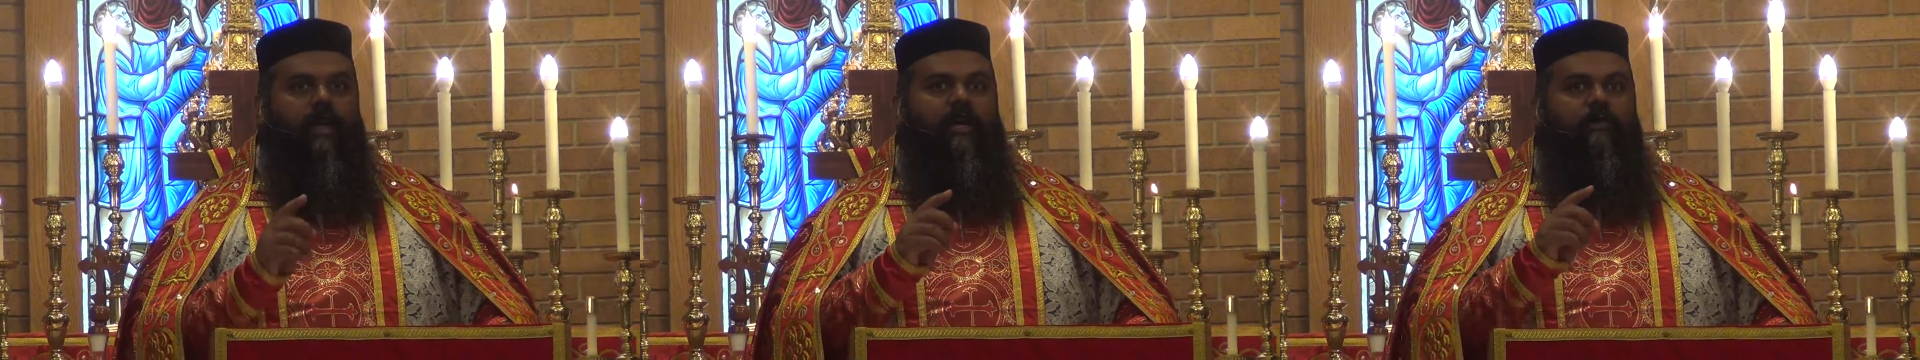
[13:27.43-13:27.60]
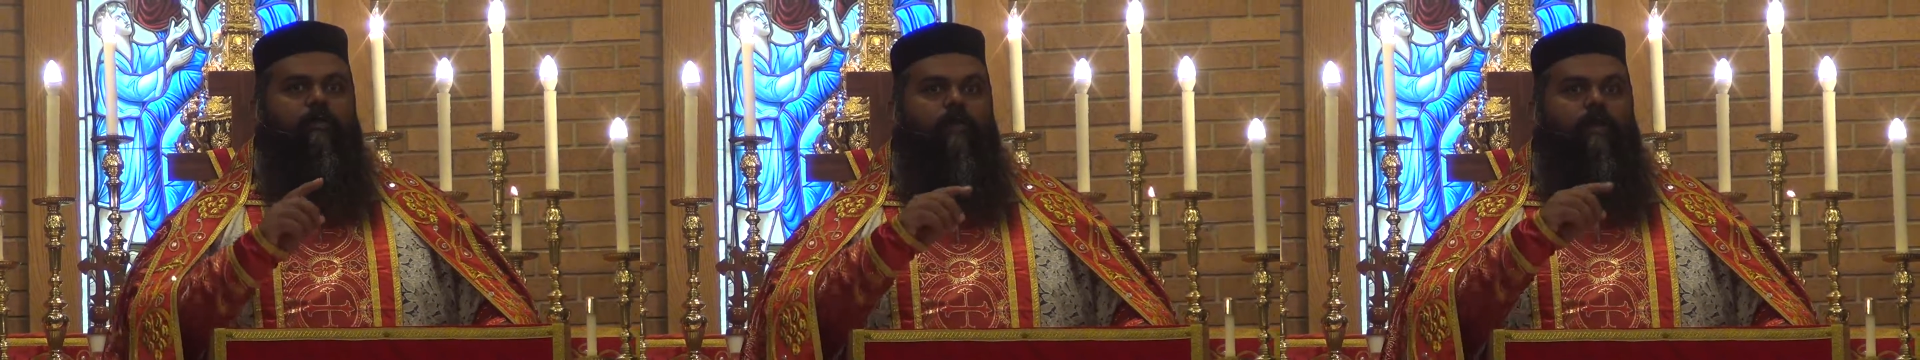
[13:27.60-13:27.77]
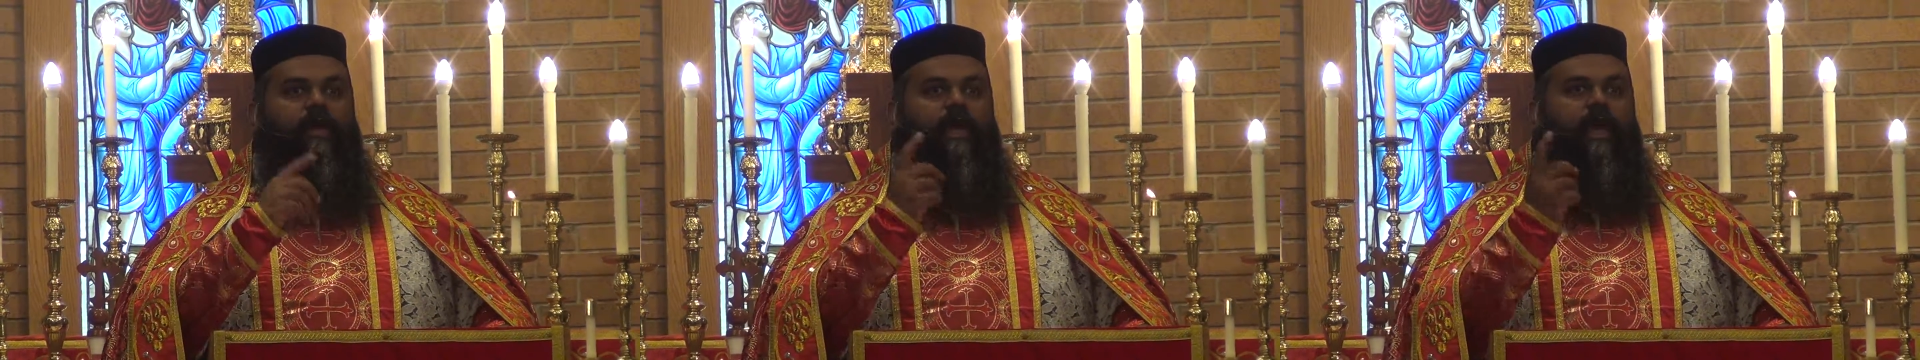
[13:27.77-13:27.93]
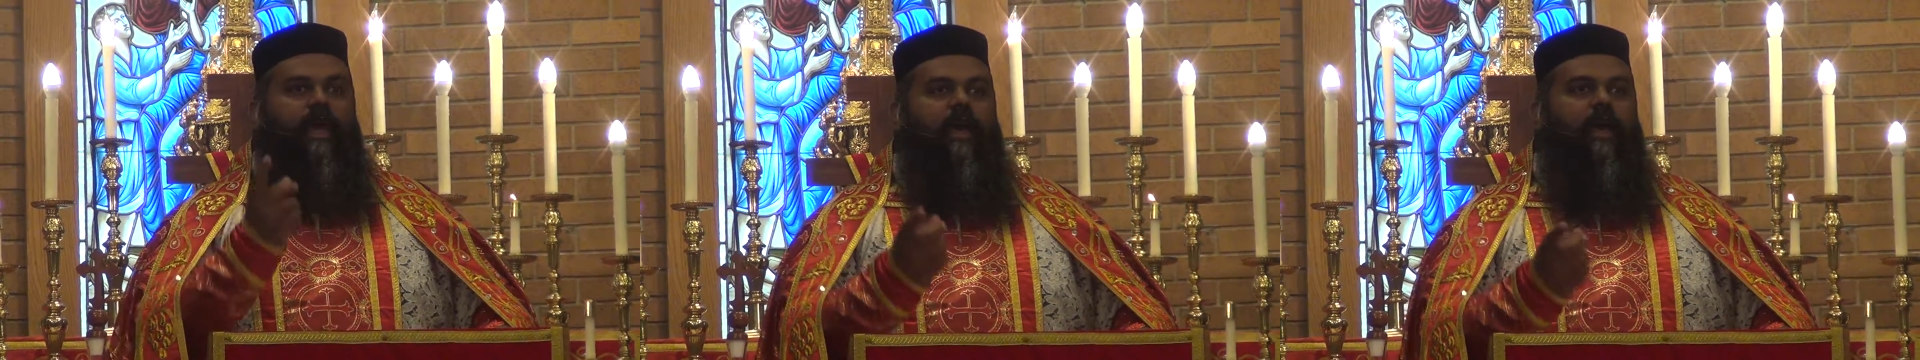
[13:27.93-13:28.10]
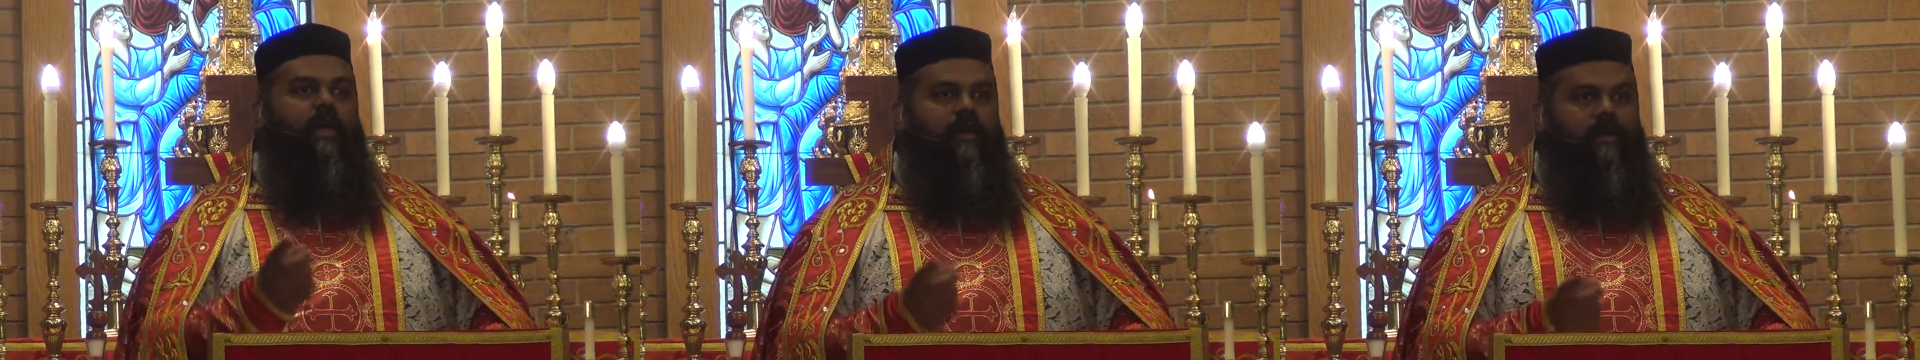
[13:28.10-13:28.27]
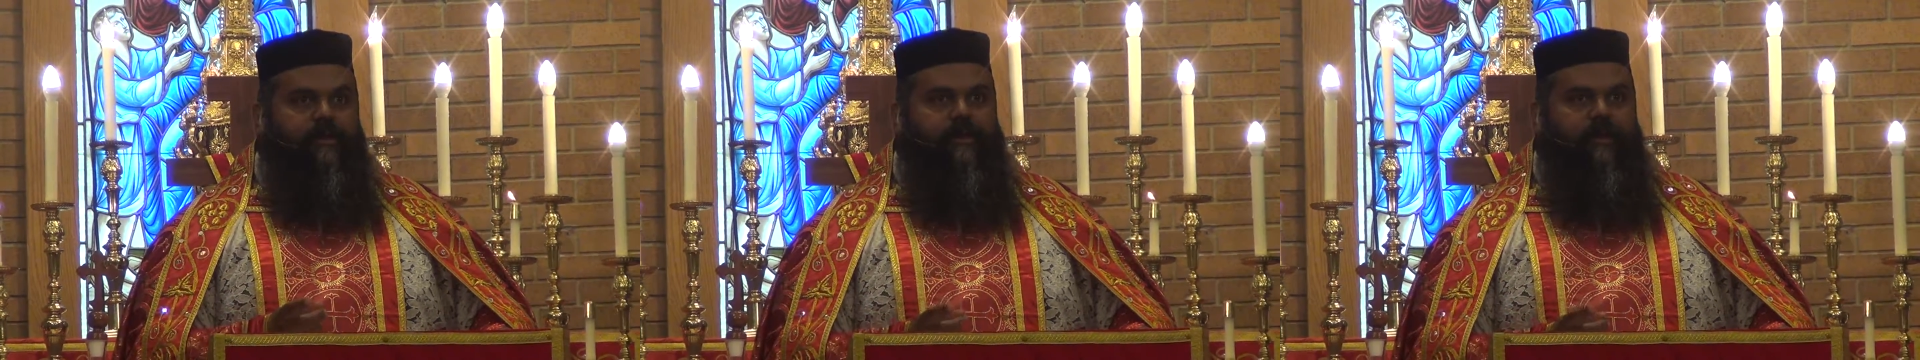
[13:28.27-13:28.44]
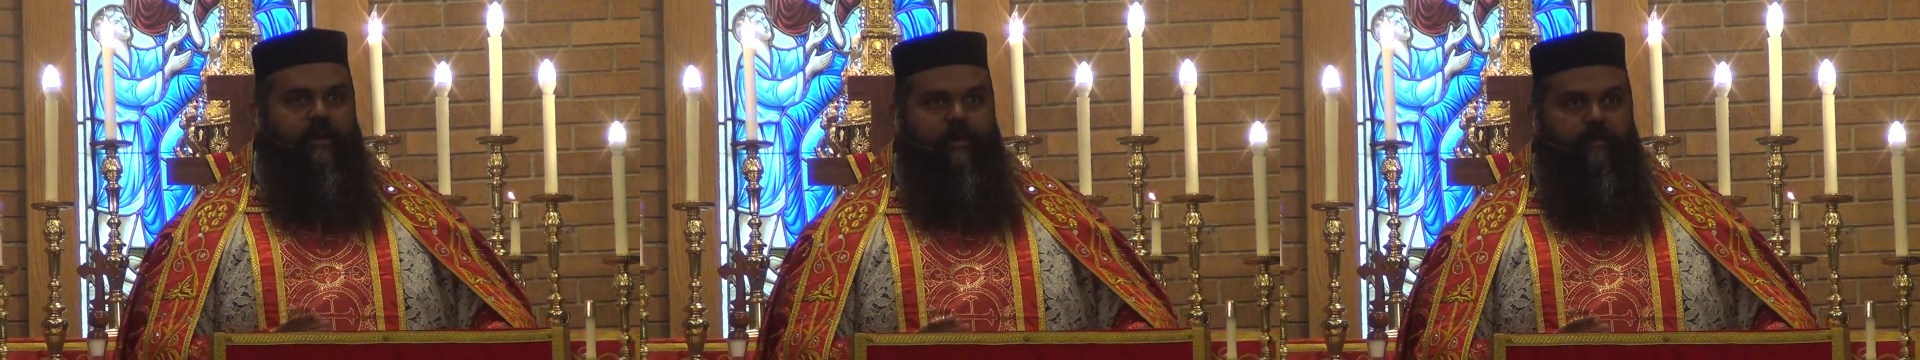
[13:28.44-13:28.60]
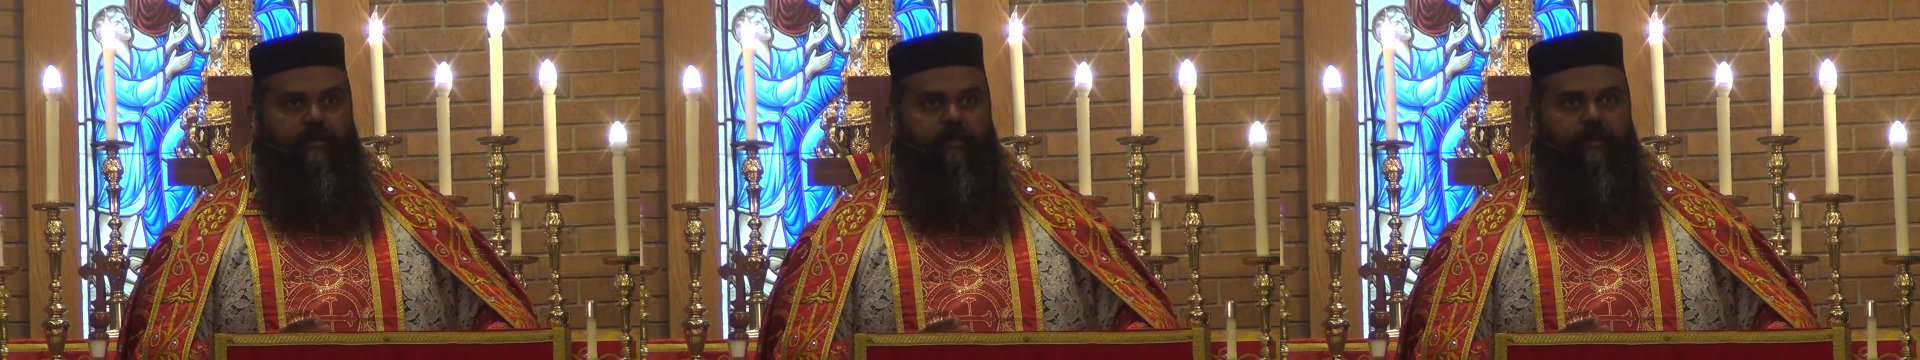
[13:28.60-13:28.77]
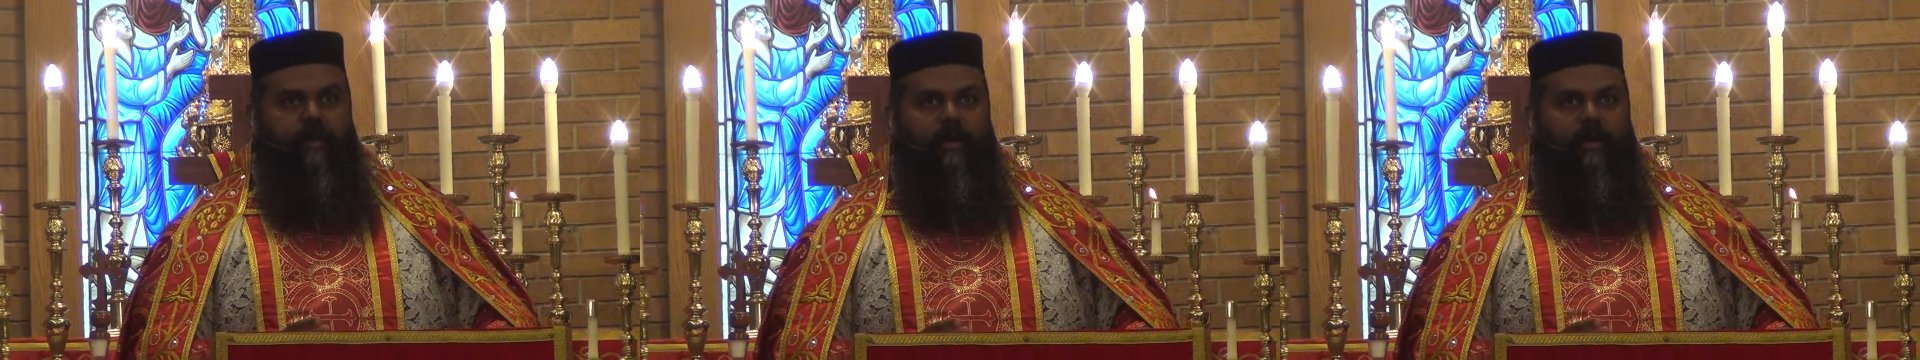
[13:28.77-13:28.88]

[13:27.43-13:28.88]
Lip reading: and what we can achieve.